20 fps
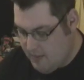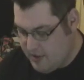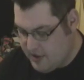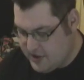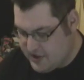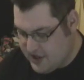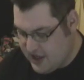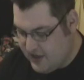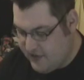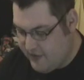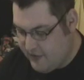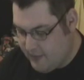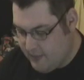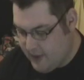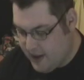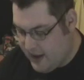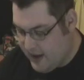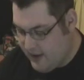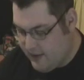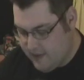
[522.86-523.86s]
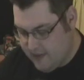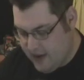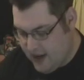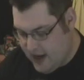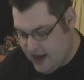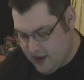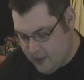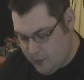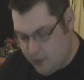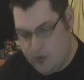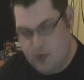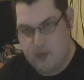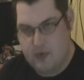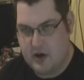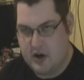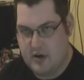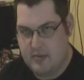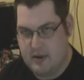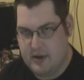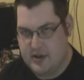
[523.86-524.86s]
But aside from that, I wouldn't
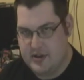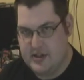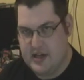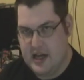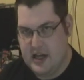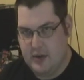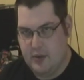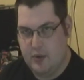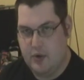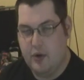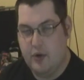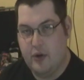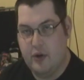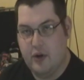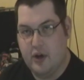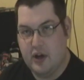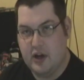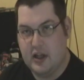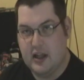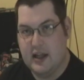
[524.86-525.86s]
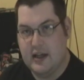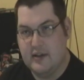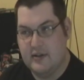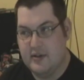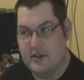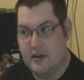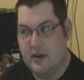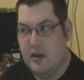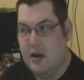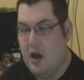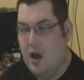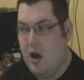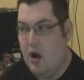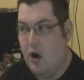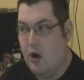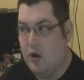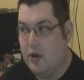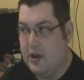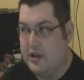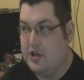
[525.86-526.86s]
recommend this to anyone other than a collector,
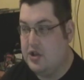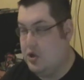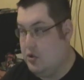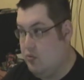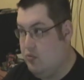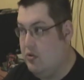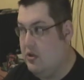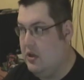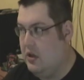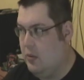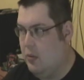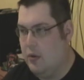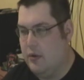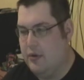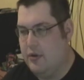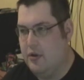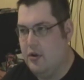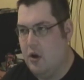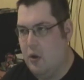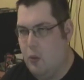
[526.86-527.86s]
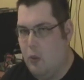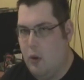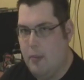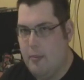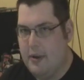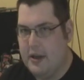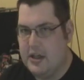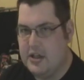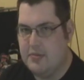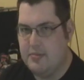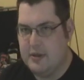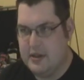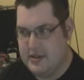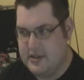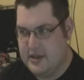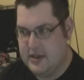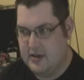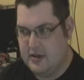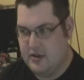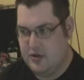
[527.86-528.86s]
unless you really want to know what makes me
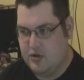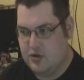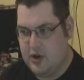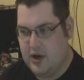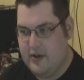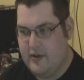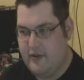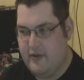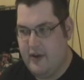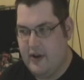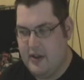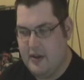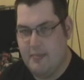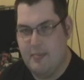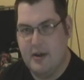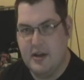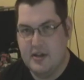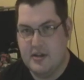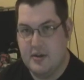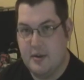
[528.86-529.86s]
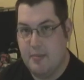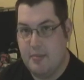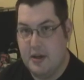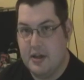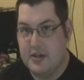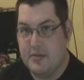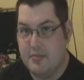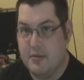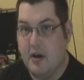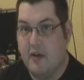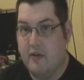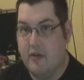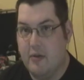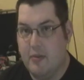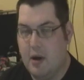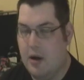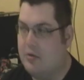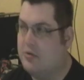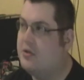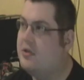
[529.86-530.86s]
tick and try and find the bits that piss me off the
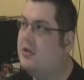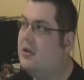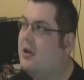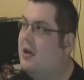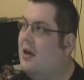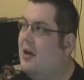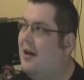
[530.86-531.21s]
most,